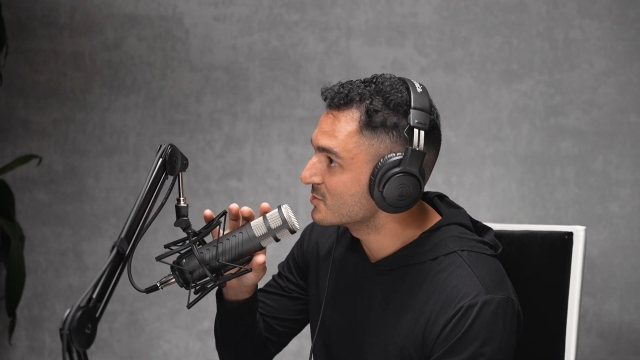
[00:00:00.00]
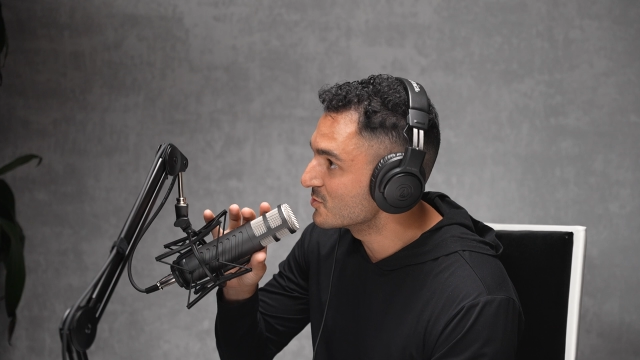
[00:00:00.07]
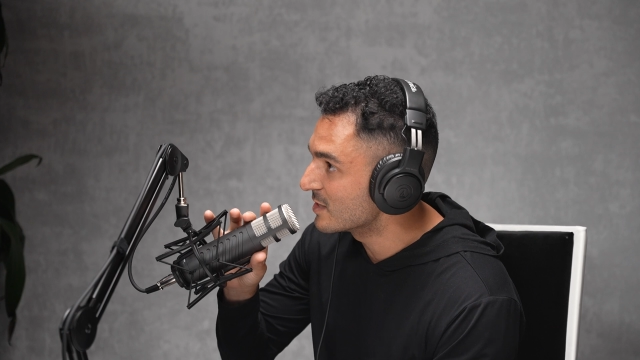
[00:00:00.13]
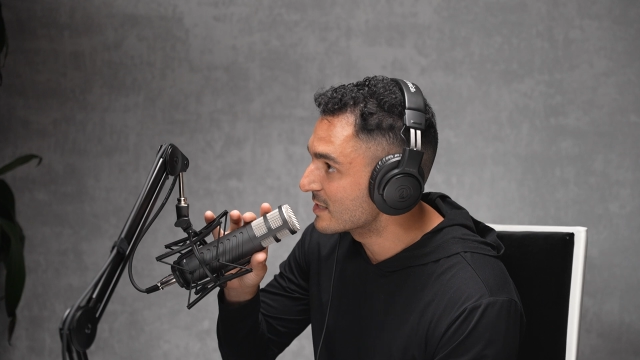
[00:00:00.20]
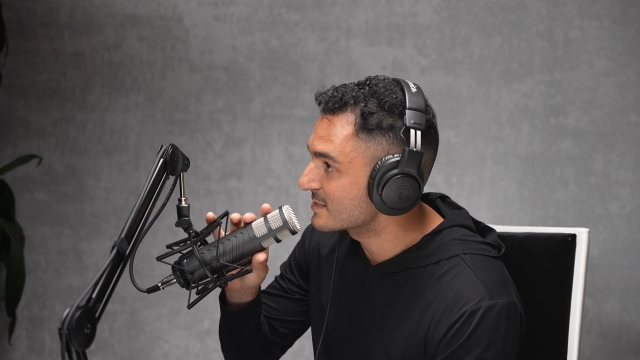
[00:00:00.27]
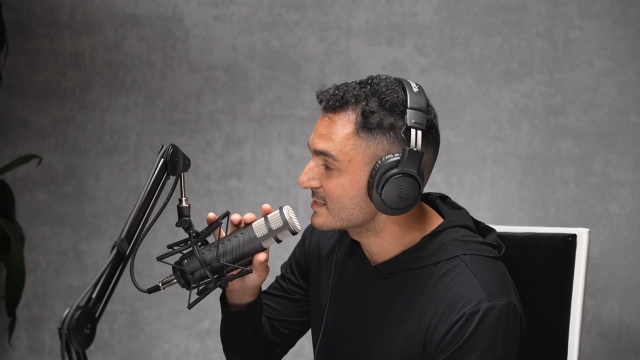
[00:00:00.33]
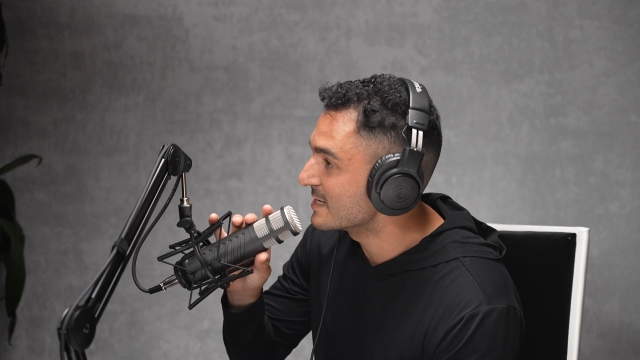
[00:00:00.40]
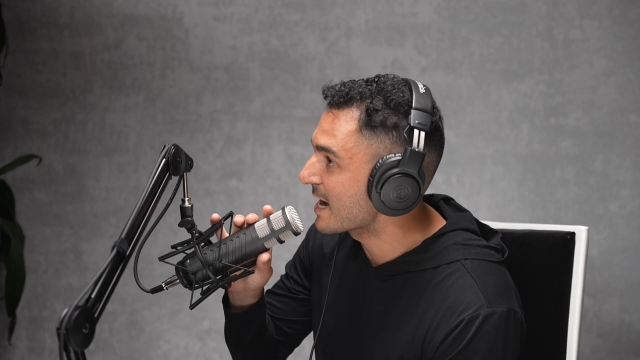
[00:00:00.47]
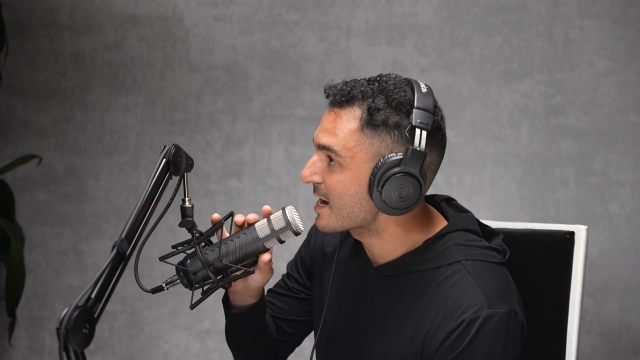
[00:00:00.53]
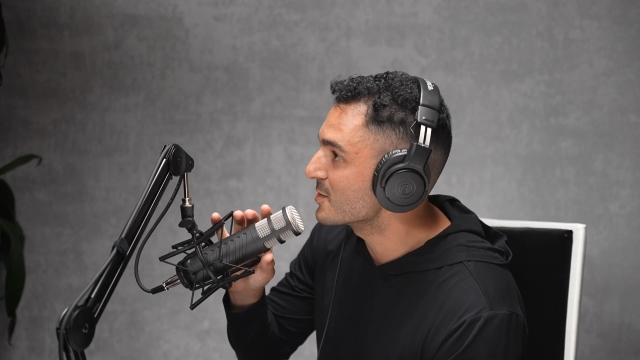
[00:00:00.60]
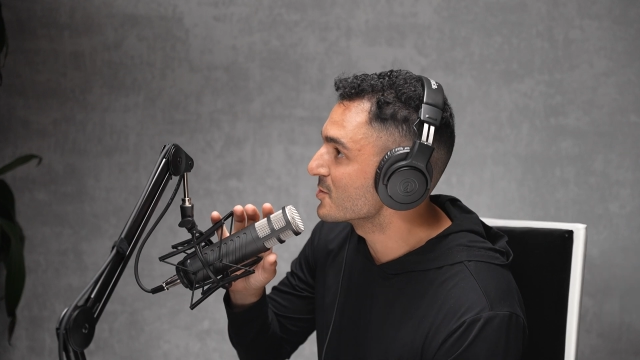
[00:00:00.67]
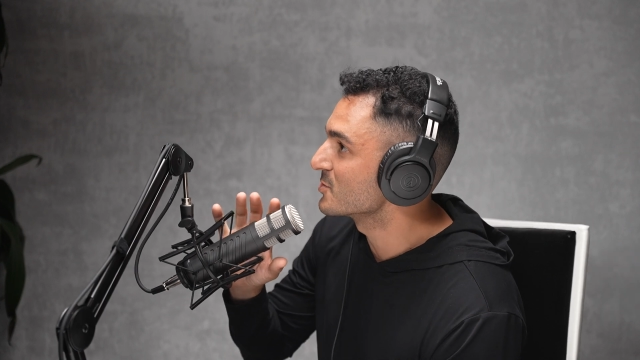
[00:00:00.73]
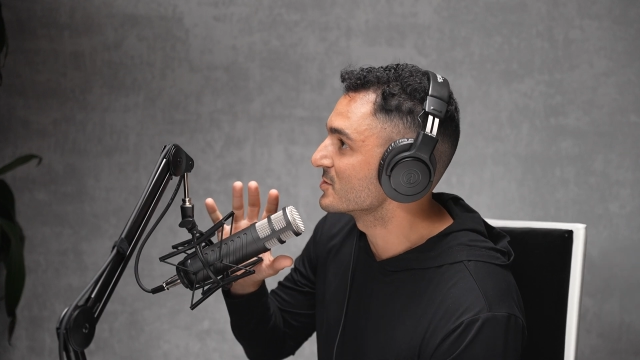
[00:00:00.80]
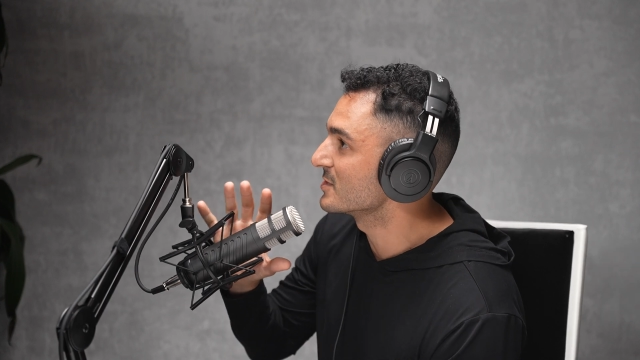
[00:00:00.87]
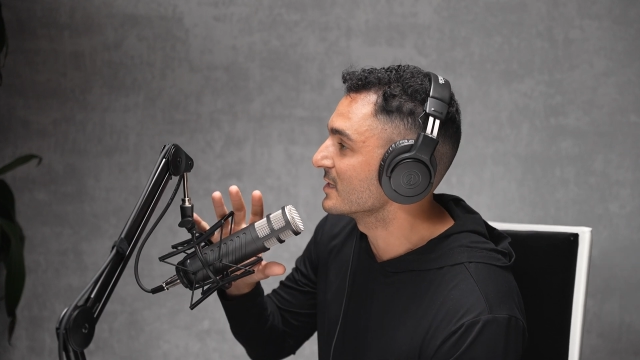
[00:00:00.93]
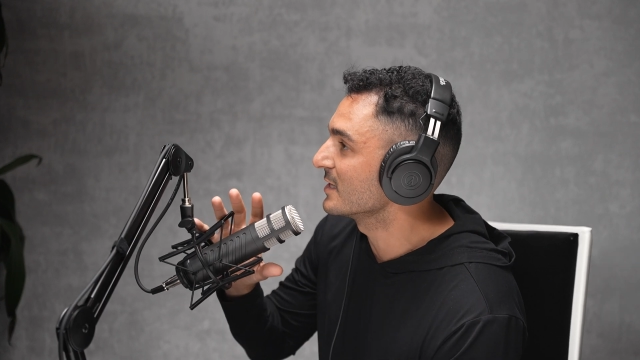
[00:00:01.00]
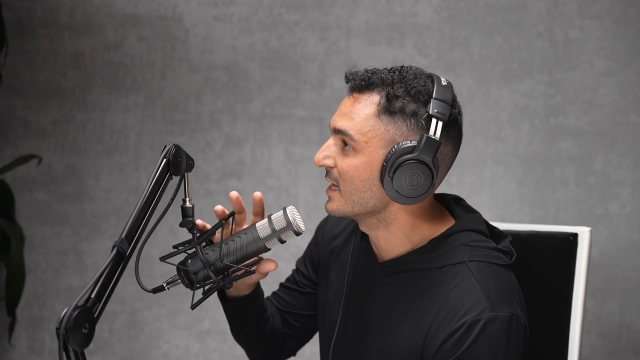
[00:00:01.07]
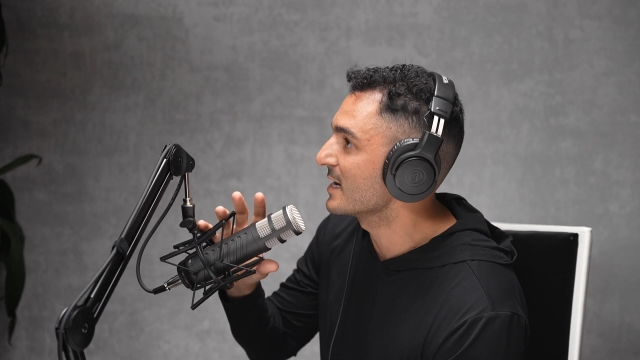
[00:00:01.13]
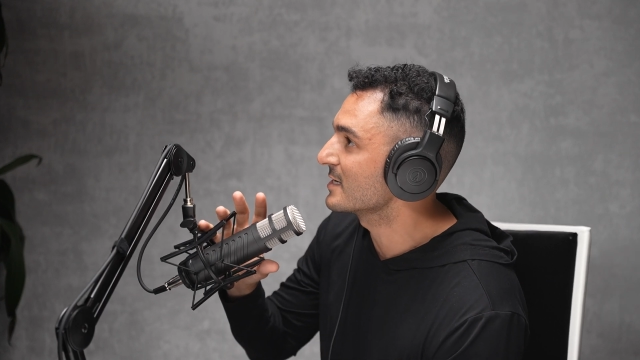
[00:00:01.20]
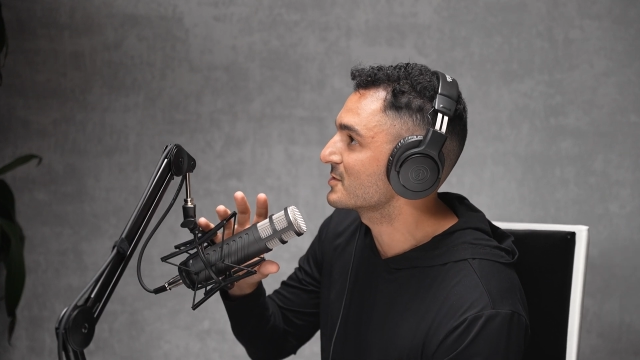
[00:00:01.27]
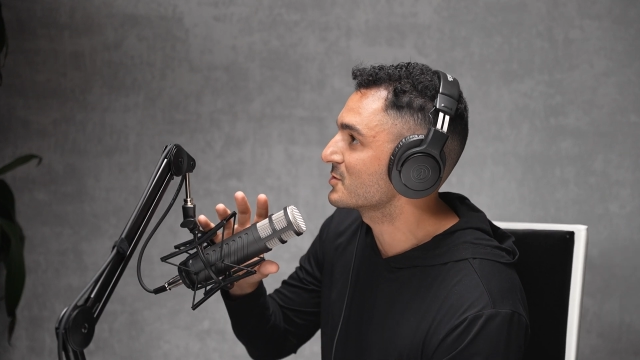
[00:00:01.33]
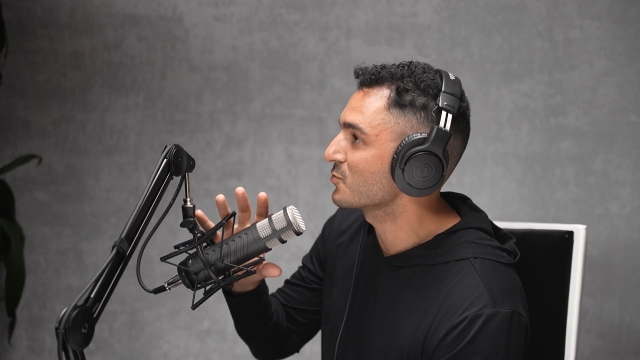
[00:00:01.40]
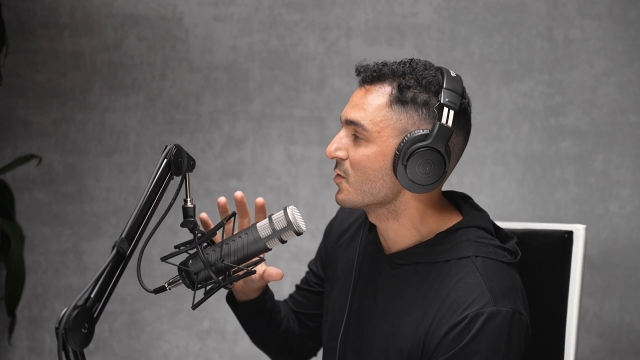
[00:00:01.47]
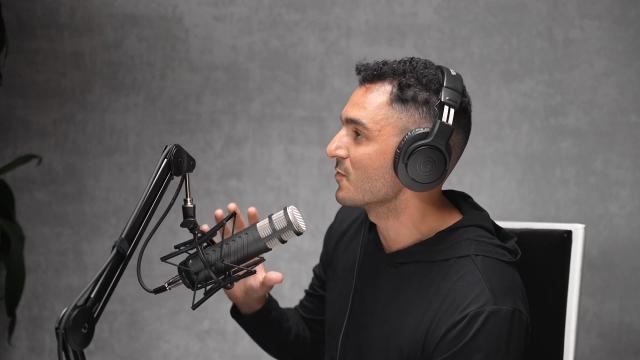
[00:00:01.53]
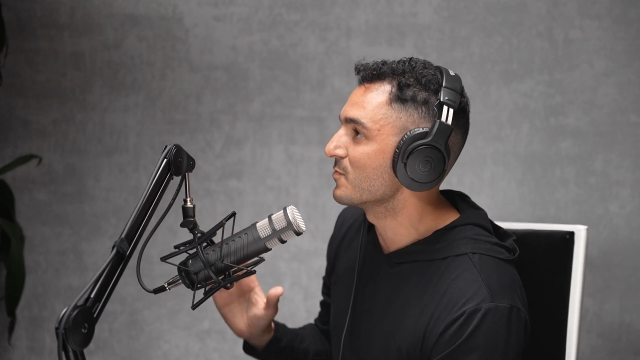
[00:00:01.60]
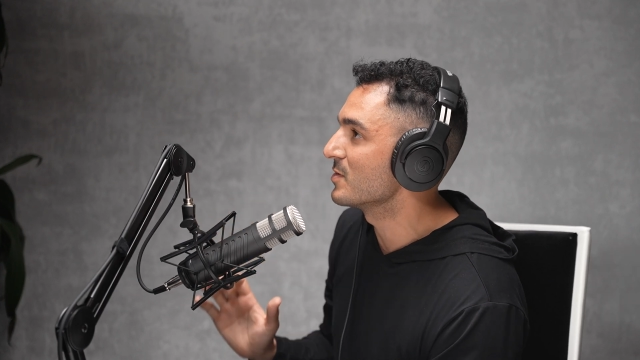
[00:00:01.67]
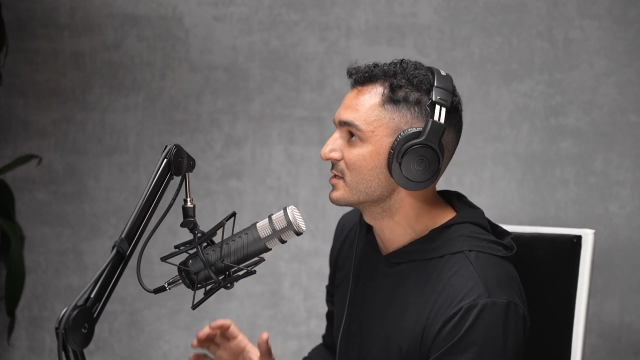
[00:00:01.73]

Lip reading: to that's not yours in the last 12